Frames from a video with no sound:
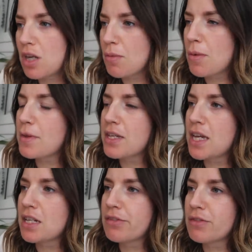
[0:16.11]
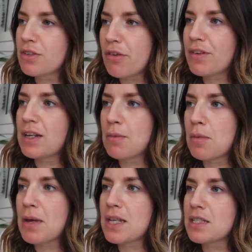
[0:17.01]
come up at the end and start feeling a
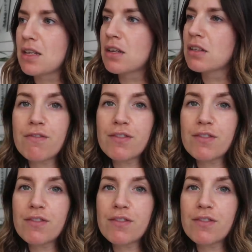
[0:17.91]
bit better.